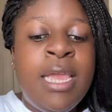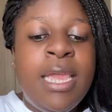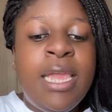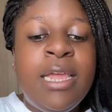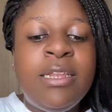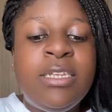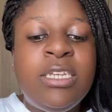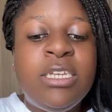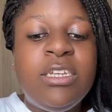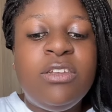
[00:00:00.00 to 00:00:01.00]
And
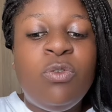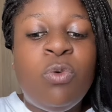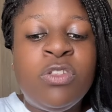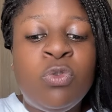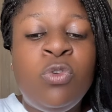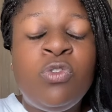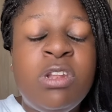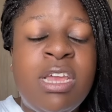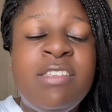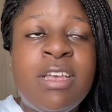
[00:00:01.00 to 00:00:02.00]
what's also
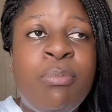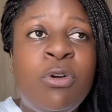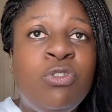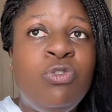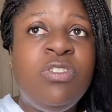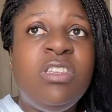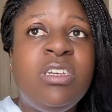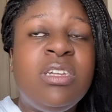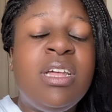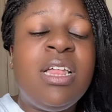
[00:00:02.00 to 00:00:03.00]
nice about
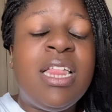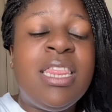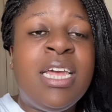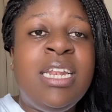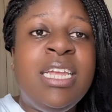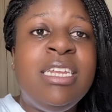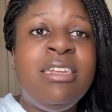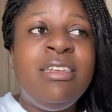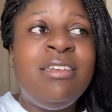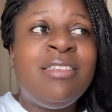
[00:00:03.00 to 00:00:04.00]
using that
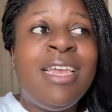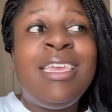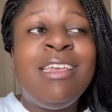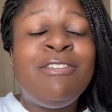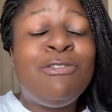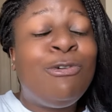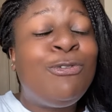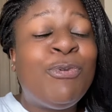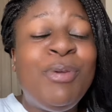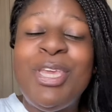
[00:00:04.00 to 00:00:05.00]
lady is, I guess she's
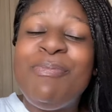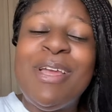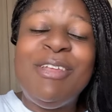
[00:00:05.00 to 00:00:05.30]
also making money